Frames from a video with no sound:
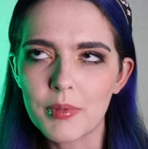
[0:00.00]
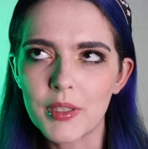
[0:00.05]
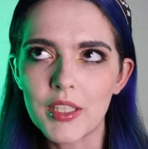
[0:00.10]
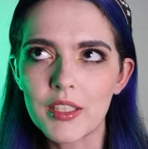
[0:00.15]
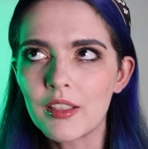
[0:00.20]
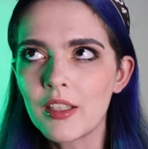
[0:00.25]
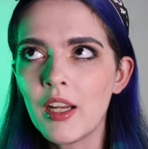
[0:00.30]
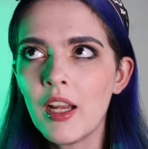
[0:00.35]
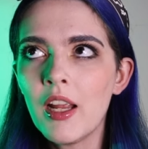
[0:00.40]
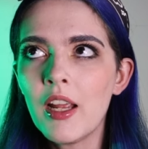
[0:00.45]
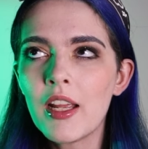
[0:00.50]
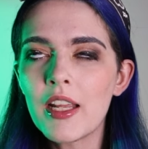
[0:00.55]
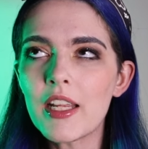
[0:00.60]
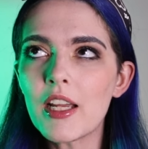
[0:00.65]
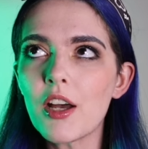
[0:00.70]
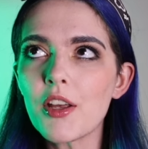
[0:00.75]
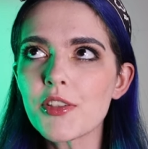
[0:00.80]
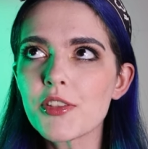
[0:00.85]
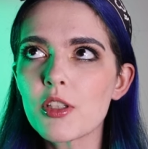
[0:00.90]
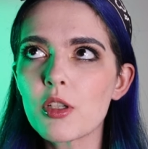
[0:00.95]
But he
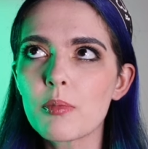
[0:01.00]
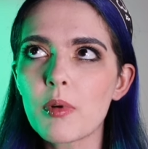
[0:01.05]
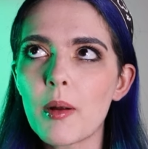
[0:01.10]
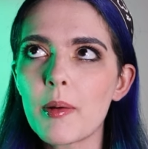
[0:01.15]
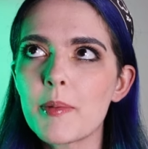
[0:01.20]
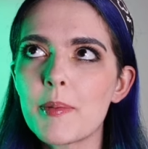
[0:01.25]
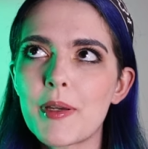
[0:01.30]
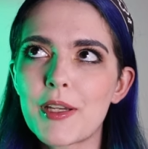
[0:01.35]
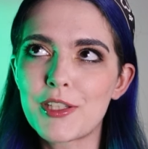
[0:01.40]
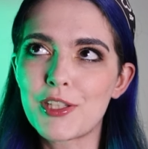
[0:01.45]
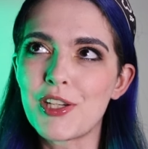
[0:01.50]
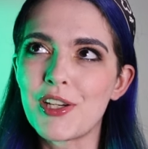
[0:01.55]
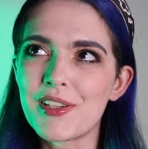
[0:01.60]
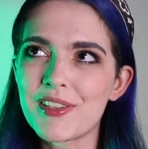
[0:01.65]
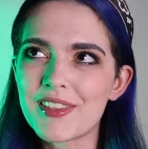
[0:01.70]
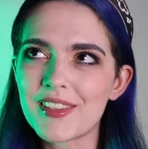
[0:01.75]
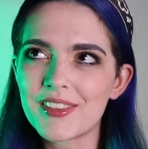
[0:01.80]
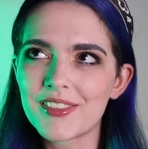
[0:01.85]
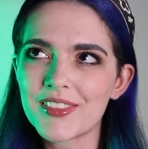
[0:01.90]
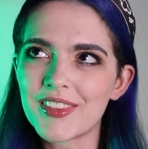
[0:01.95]
also brought me
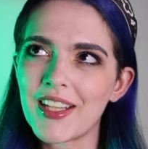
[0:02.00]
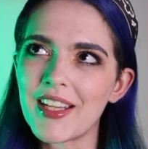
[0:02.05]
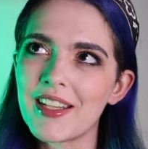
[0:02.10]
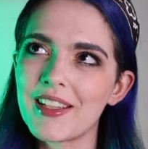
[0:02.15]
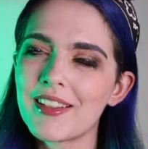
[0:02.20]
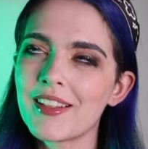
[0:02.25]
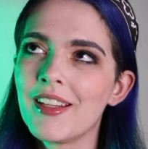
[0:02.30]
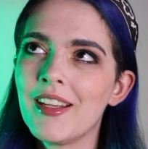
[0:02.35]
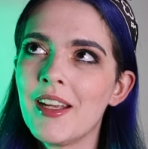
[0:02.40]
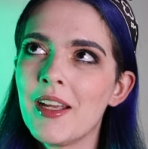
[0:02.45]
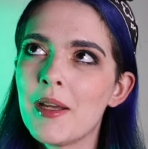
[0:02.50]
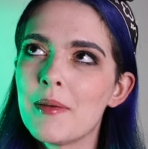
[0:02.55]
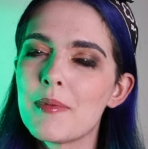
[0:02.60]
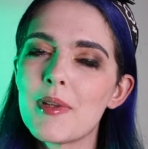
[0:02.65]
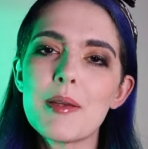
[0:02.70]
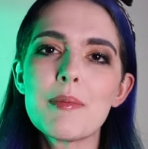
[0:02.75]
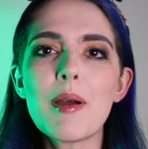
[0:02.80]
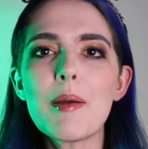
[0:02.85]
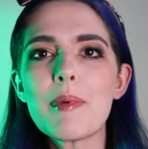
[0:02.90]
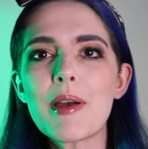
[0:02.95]
pictures of like
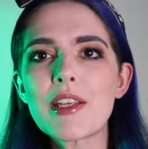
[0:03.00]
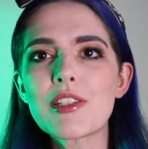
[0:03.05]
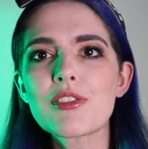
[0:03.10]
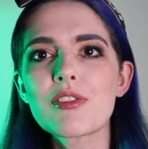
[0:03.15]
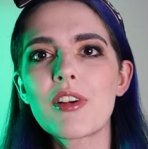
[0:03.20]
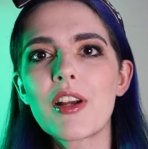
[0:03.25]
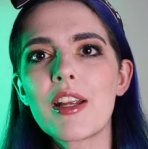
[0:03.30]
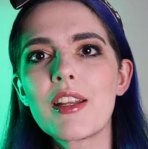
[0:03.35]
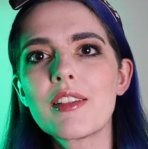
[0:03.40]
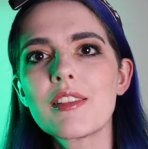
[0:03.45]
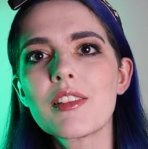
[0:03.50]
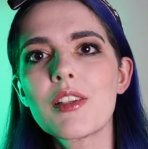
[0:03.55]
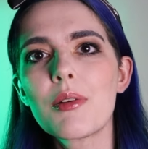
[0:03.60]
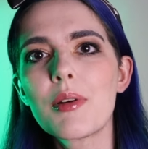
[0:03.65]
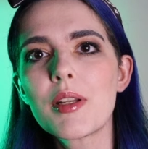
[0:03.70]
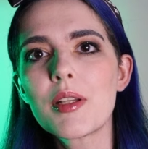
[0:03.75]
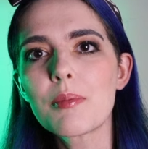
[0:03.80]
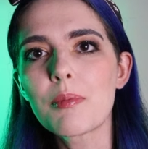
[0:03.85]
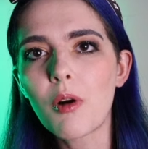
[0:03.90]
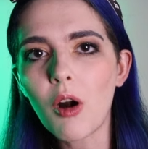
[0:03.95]
me and my best friend
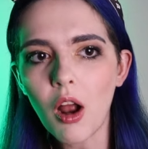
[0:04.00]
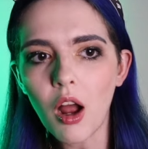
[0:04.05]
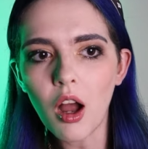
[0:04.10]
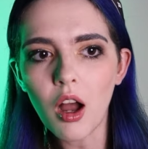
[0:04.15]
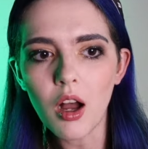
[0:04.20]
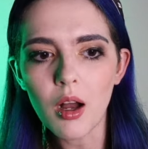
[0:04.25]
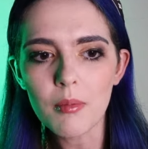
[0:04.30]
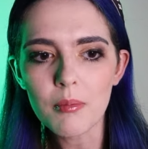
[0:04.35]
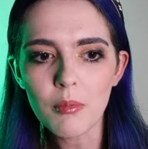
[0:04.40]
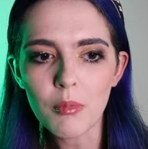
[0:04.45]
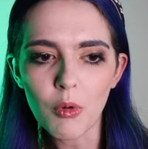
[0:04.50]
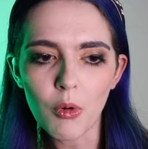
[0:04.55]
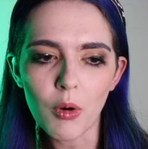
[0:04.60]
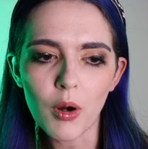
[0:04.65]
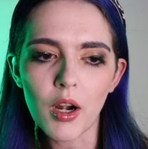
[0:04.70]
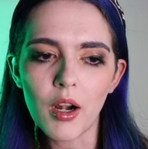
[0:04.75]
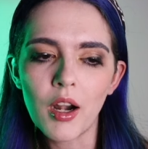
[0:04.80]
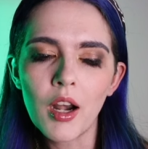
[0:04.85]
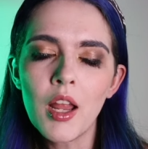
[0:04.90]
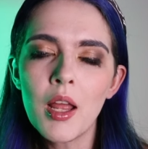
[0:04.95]
going to prom,
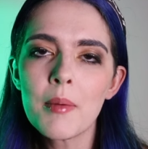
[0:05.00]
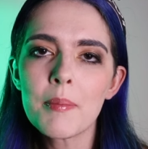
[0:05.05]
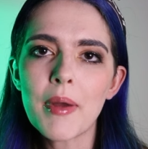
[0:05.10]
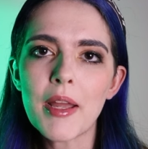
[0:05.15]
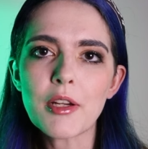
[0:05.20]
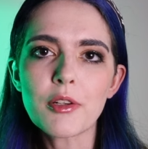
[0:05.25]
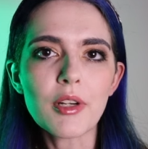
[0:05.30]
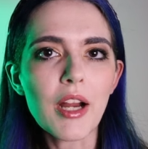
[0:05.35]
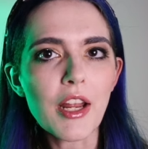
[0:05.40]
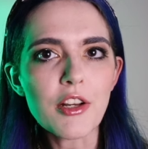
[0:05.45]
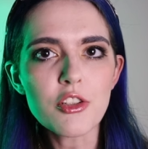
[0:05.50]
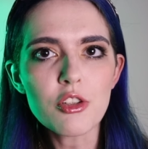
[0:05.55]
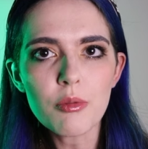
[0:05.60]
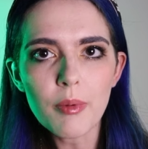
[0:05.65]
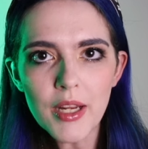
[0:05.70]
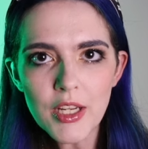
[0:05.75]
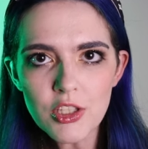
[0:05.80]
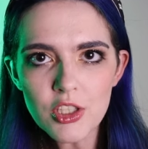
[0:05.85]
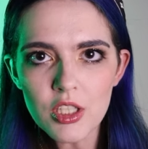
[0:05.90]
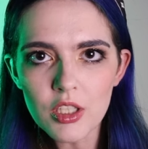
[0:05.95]
or my
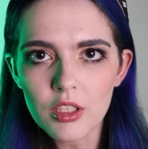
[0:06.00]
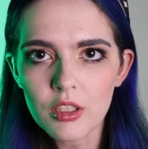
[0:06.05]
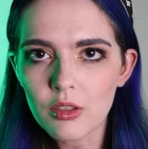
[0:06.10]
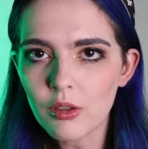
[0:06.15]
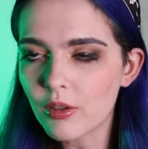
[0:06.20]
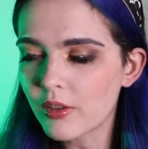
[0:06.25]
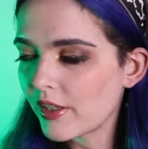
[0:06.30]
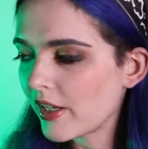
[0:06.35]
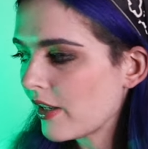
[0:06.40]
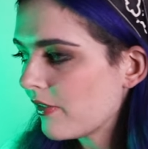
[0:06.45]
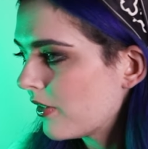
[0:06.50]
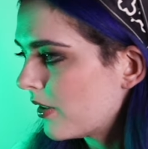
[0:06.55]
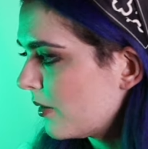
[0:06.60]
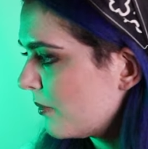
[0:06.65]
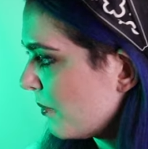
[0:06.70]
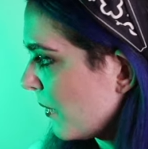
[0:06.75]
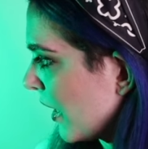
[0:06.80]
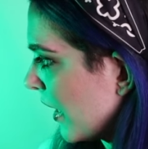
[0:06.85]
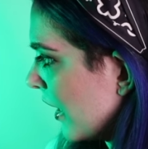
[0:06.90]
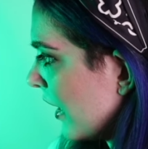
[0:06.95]
graduation, or
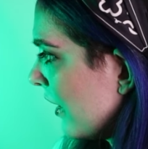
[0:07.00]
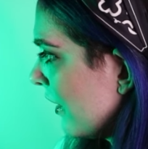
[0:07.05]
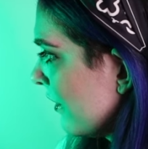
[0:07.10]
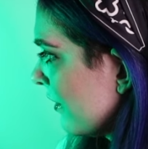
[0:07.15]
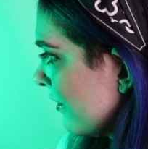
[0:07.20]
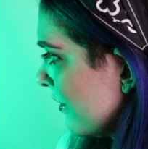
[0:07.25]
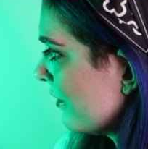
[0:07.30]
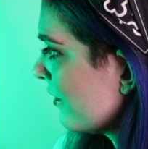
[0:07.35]
even my